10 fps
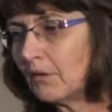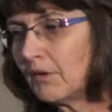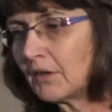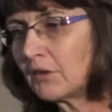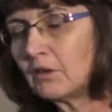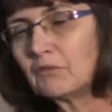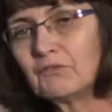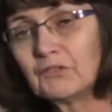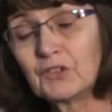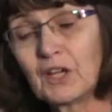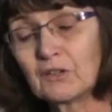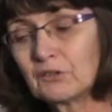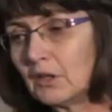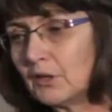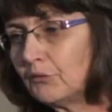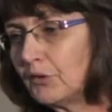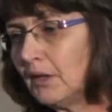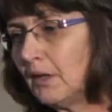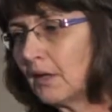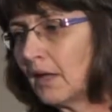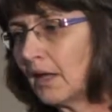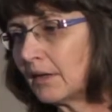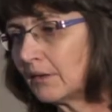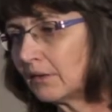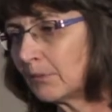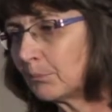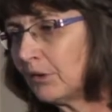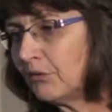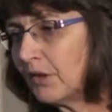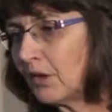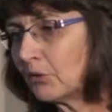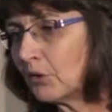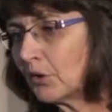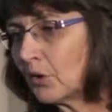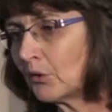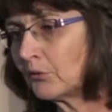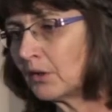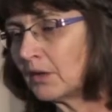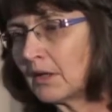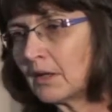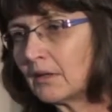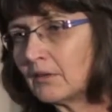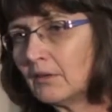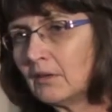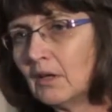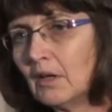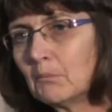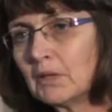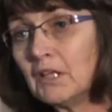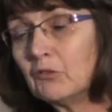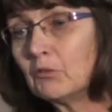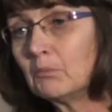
vaginal delivery and breastfeeding are not contraindicated, but need to